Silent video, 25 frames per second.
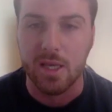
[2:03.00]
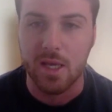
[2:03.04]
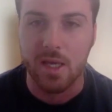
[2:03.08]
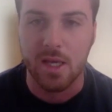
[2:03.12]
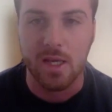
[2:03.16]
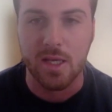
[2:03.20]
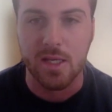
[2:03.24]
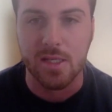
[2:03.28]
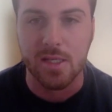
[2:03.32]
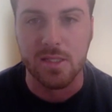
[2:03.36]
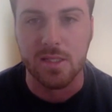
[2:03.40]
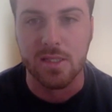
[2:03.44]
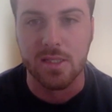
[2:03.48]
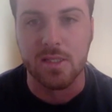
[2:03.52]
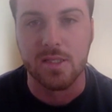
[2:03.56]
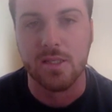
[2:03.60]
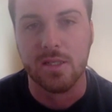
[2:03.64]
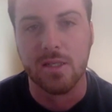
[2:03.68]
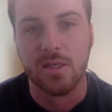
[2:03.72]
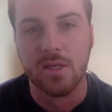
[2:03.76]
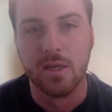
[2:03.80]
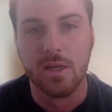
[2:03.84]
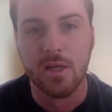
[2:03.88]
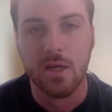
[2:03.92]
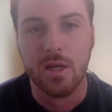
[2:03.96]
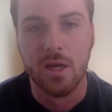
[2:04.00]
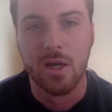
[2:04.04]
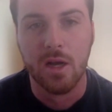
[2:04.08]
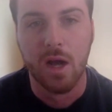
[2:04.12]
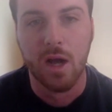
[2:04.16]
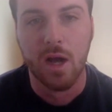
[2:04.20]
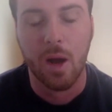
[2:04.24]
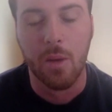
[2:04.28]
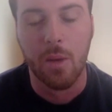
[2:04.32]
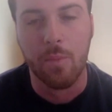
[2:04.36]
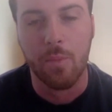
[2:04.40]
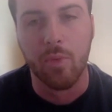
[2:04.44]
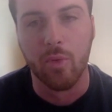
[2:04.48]
is
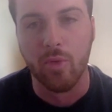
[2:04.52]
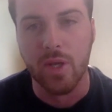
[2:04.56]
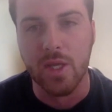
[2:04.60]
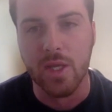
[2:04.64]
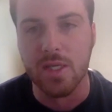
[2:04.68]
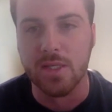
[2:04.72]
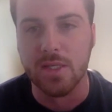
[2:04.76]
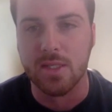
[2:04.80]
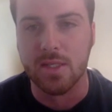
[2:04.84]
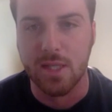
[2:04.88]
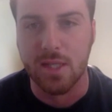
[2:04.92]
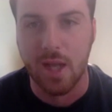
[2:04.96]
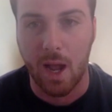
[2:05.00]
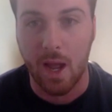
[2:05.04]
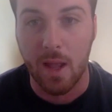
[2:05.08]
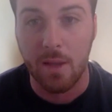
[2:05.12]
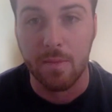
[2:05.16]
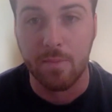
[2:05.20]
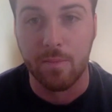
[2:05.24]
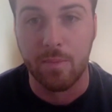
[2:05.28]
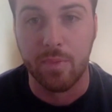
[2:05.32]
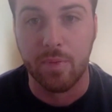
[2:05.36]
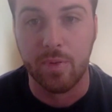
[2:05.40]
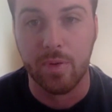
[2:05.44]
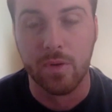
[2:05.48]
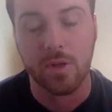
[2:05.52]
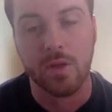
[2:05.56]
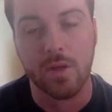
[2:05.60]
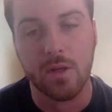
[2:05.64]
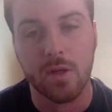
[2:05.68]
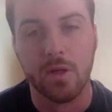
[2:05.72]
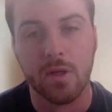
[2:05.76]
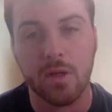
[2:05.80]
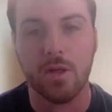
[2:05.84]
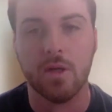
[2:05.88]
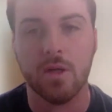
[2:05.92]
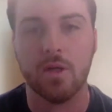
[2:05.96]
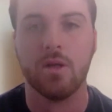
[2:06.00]
a Breeze type
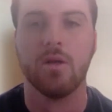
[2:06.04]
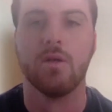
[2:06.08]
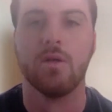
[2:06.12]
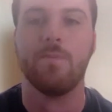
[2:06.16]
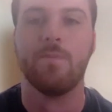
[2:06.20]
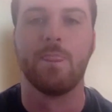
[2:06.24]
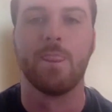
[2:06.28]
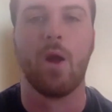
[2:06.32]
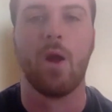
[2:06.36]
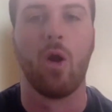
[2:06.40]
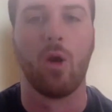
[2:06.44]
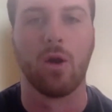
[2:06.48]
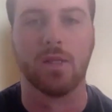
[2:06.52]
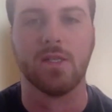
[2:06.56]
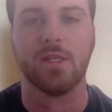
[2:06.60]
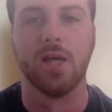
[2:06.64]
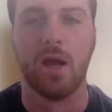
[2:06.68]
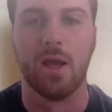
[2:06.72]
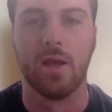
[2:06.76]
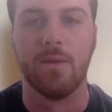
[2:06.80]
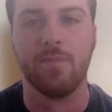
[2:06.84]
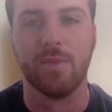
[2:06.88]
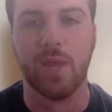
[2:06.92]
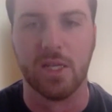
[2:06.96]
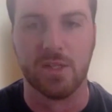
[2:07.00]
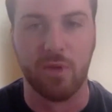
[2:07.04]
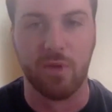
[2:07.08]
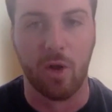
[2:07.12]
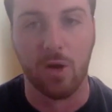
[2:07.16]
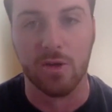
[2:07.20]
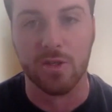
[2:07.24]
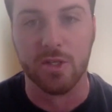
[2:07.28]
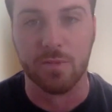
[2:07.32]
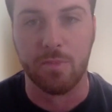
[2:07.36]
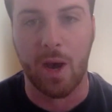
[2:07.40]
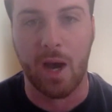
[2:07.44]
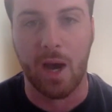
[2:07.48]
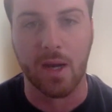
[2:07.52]
archetype as far as
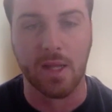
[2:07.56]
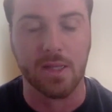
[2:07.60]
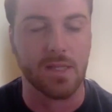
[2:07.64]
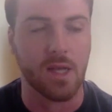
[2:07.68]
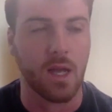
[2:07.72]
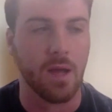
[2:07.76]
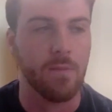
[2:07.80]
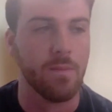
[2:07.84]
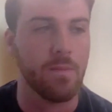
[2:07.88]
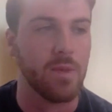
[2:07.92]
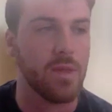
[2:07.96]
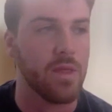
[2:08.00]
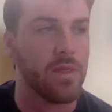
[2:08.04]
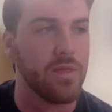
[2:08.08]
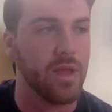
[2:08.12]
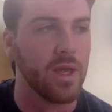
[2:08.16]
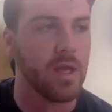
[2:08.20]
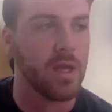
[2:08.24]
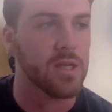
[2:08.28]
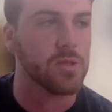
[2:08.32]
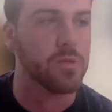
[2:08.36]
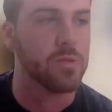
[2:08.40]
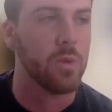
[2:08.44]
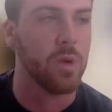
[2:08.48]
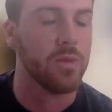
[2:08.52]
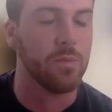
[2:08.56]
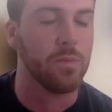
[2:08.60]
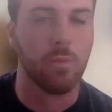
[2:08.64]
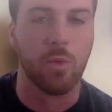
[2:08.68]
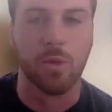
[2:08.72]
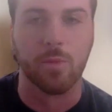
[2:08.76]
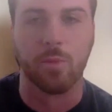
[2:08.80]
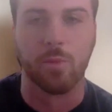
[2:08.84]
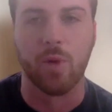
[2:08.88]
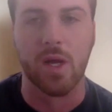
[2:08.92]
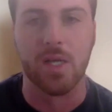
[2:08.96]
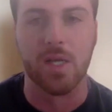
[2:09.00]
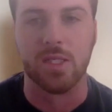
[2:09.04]
his body type. But the thing is
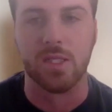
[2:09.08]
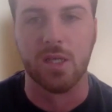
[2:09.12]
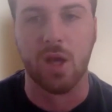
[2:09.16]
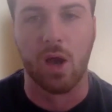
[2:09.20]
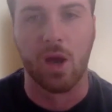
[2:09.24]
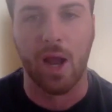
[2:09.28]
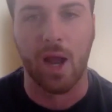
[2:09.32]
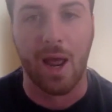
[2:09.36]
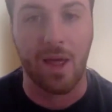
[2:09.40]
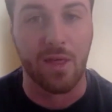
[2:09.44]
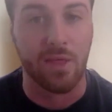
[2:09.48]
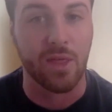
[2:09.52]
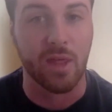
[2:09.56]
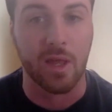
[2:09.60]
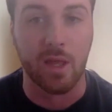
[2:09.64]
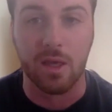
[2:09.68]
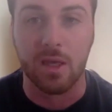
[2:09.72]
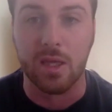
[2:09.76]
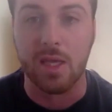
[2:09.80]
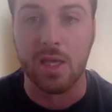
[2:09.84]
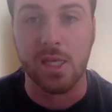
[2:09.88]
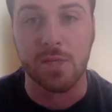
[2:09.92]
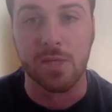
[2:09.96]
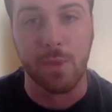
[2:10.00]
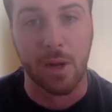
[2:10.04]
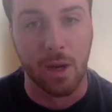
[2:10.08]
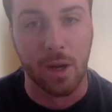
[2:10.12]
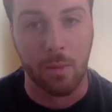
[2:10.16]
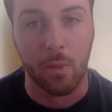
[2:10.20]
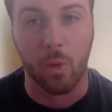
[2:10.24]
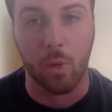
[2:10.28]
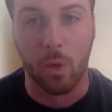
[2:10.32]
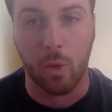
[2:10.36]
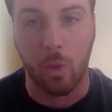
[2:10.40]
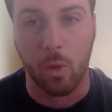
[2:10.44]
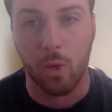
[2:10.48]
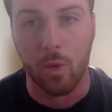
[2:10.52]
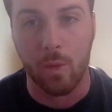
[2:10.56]
with Bryce Young, I think he's my number
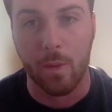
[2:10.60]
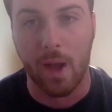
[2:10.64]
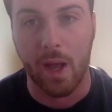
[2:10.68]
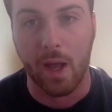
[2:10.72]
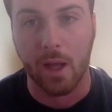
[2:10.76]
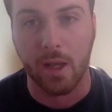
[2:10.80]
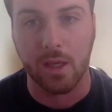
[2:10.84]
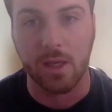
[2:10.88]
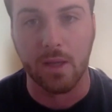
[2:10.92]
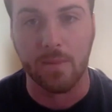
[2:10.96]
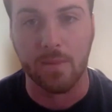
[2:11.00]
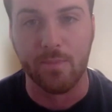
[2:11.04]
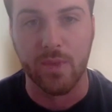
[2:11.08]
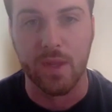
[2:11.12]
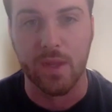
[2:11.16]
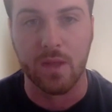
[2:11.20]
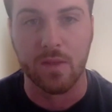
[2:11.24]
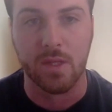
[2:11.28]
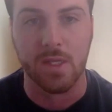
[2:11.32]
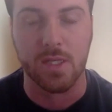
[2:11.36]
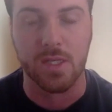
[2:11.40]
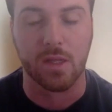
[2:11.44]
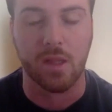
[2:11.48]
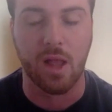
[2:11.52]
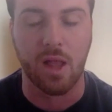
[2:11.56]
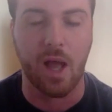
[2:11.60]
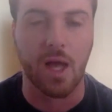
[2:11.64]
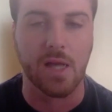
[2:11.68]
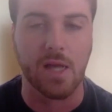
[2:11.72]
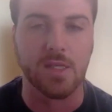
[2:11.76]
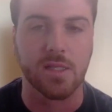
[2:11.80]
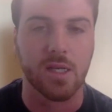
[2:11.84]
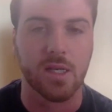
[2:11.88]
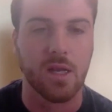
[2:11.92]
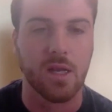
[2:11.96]
one quarterback in this class.